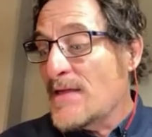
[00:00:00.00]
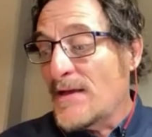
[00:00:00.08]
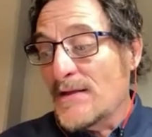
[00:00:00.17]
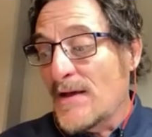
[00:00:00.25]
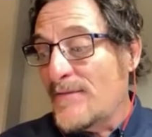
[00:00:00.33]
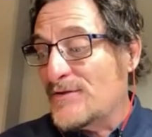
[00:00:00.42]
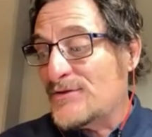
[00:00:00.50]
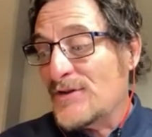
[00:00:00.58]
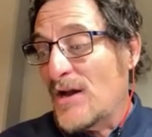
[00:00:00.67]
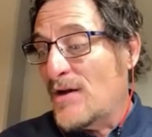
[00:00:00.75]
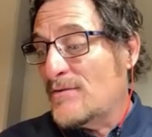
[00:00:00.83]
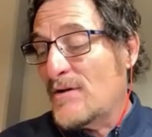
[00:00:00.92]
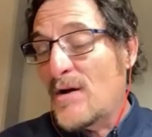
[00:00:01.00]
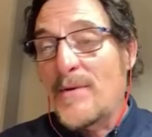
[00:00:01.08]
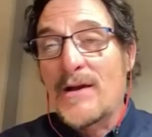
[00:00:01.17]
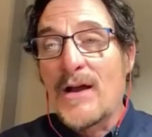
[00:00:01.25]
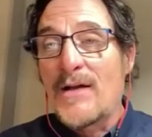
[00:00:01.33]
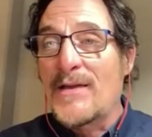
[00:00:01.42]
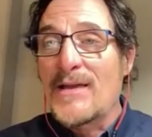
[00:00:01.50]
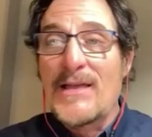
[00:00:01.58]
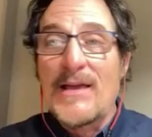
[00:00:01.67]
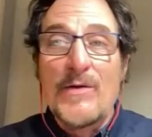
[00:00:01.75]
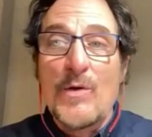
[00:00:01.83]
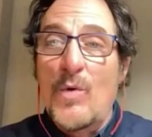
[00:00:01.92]
They love the show. Oh my God.
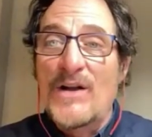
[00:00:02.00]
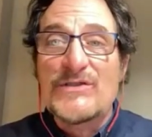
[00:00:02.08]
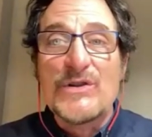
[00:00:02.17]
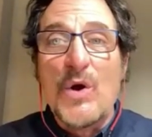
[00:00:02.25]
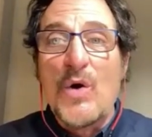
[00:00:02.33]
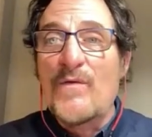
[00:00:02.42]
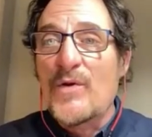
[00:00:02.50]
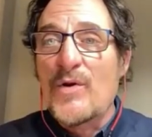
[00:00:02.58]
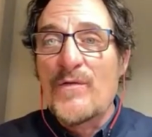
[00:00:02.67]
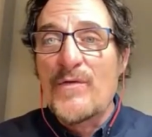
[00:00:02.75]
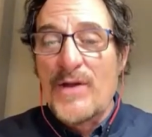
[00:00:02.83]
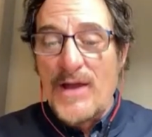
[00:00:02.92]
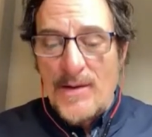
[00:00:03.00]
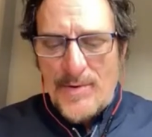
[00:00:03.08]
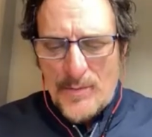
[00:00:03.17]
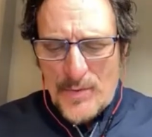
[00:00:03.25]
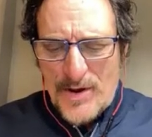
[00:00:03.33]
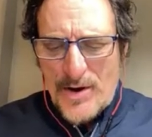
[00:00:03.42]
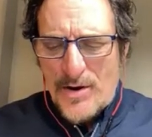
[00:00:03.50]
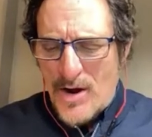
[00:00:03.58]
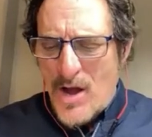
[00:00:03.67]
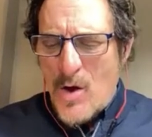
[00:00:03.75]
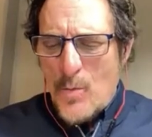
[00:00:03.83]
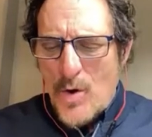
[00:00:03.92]
They watch it over and over again, but we're
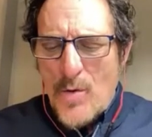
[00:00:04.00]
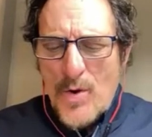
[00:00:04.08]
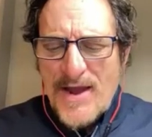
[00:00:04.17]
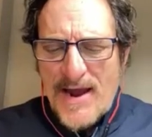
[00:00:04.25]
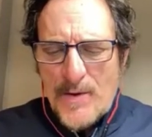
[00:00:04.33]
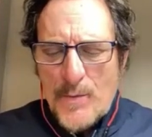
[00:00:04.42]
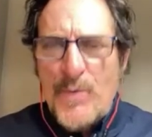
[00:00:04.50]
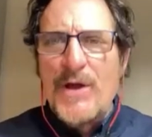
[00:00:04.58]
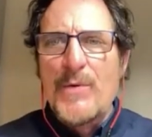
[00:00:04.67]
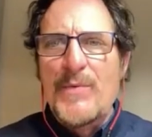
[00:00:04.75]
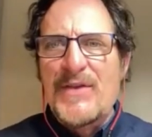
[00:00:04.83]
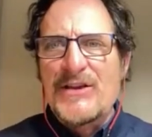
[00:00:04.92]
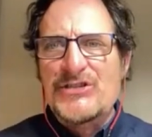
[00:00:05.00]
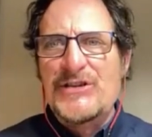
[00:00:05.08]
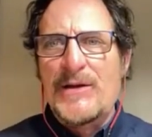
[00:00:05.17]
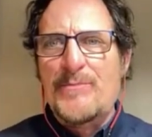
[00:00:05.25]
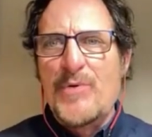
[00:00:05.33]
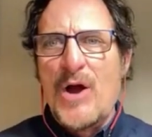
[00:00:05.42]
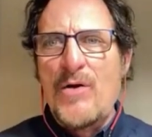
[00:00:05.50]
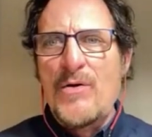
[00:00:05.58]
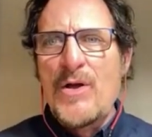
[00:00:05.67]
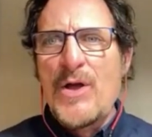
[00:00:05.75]
getting real with this shit, bro.